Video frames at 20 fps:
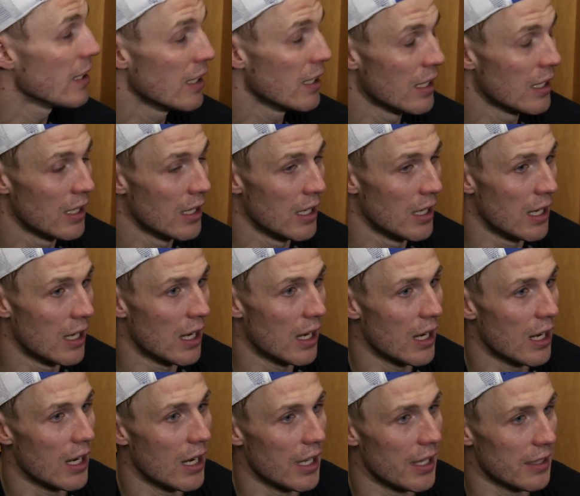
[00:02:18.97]

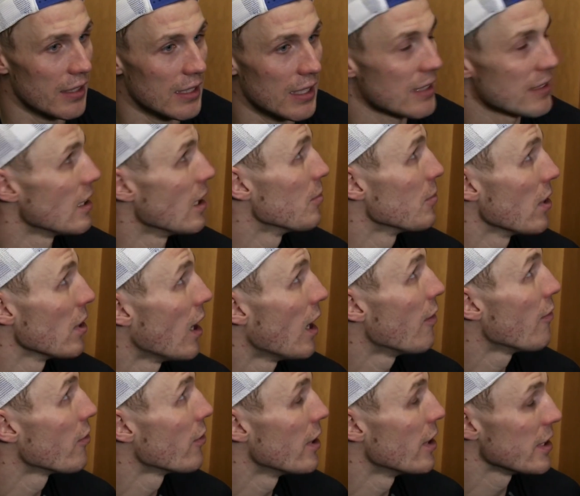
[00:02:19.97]
I think that's helped a
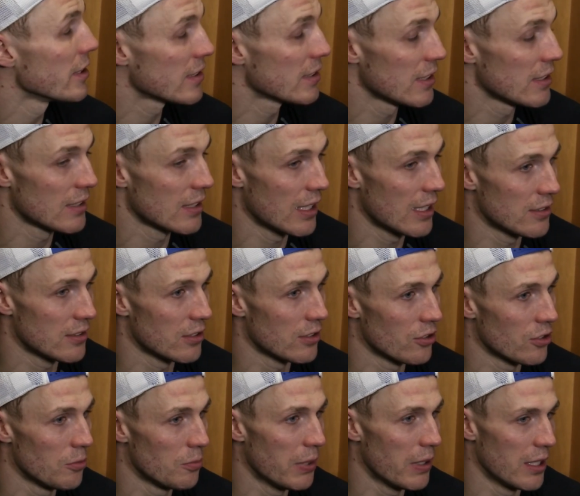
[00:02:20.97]
lot for us as a
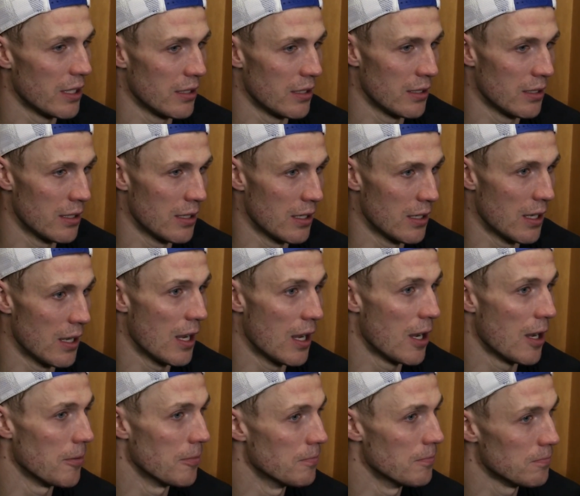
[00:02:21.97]
group, and,
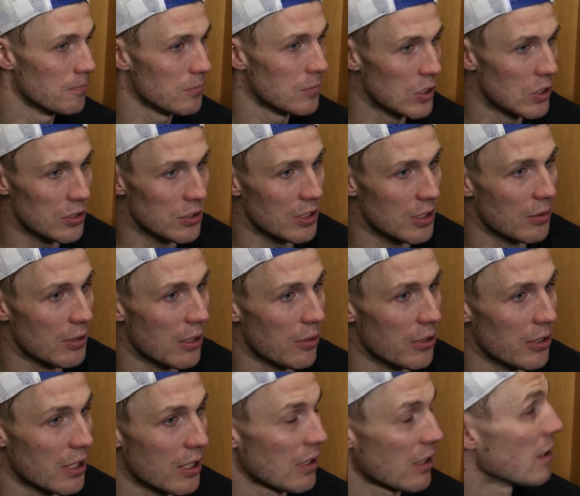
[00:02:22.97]
you know, something that
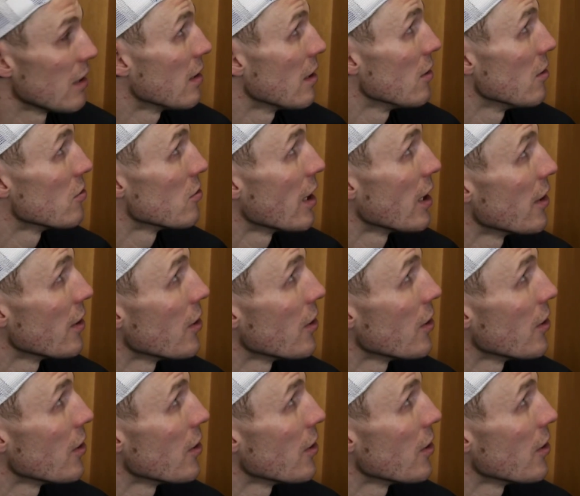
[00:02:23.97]
we're going to continue trying to